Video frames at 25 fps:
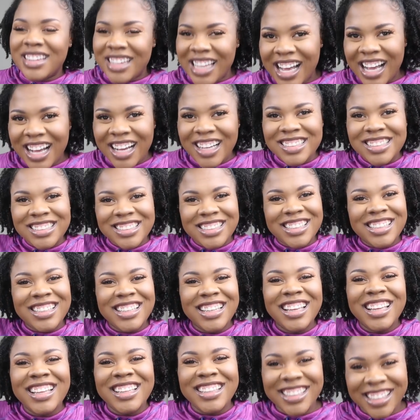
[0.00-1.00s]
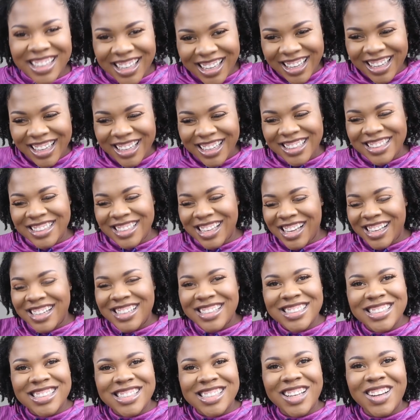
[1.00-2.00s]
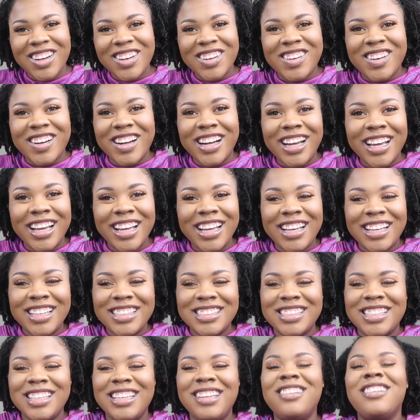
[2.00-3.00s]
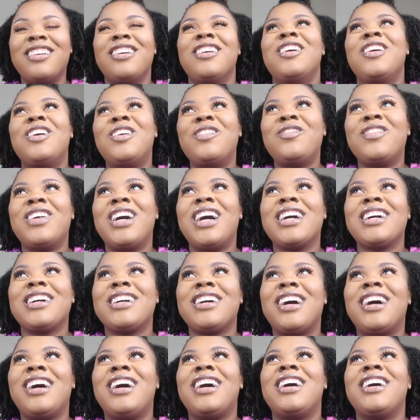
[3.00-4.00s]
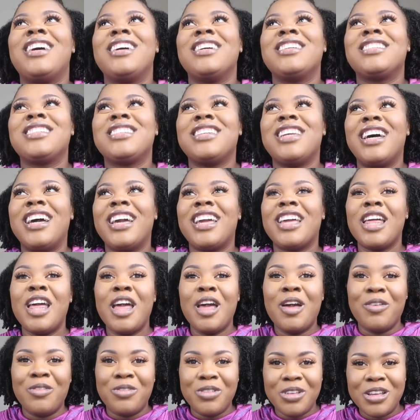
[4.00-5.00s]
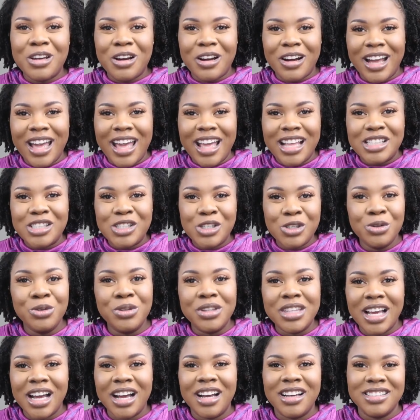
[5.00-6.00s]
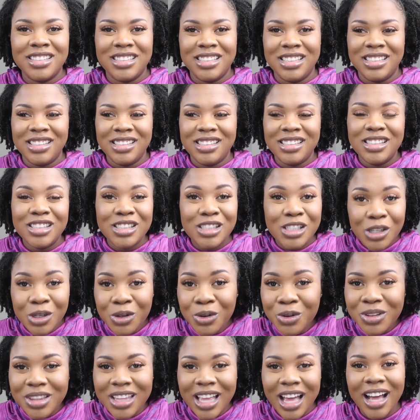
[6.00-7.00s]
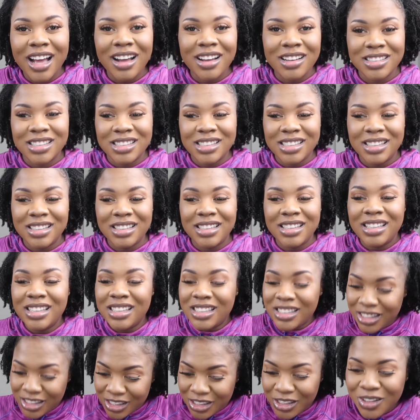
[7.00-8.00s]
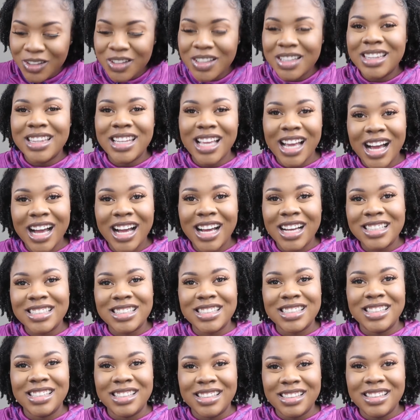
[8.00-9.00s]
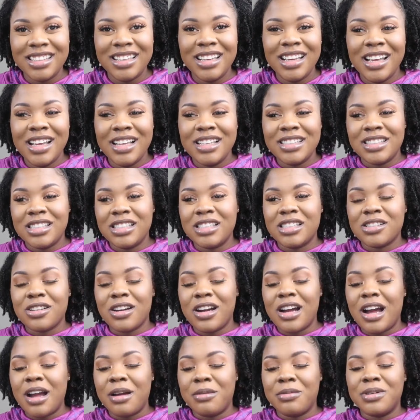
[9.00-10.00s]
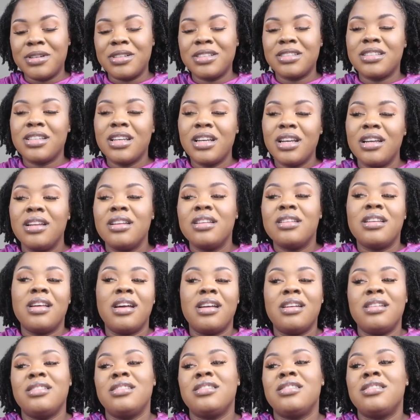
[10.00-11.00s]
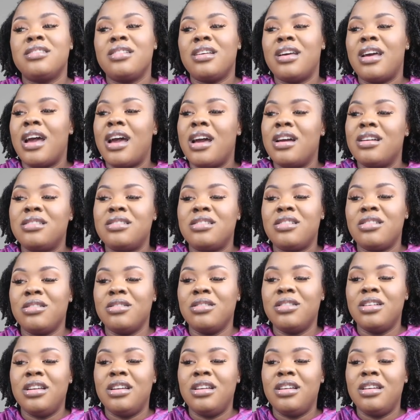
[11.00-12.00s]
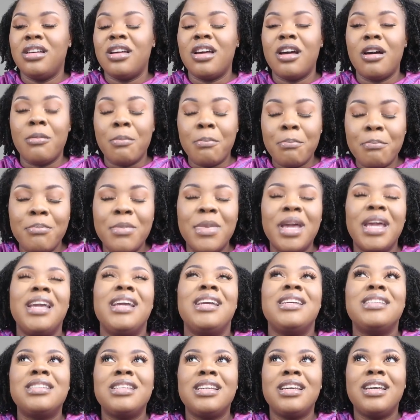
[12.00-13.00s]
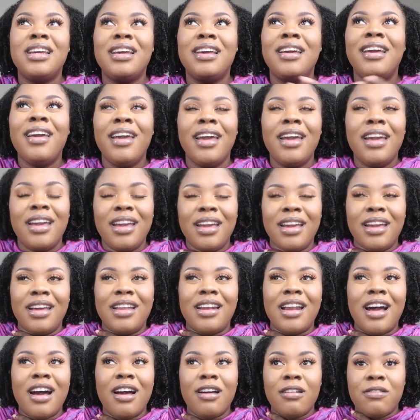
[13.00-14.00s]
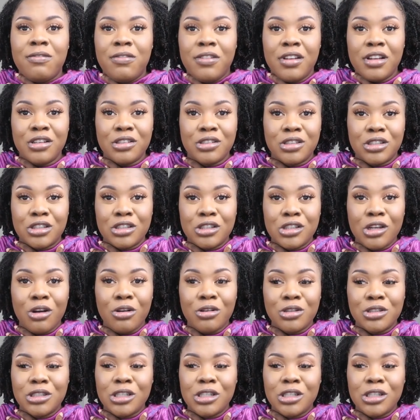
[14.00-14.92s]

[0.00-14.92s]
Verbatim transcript: thousand game. That is so crazy. Oh my gosh, like we are at two thousand two thousand two thousand subscribers. That is actually amazing, and I feel so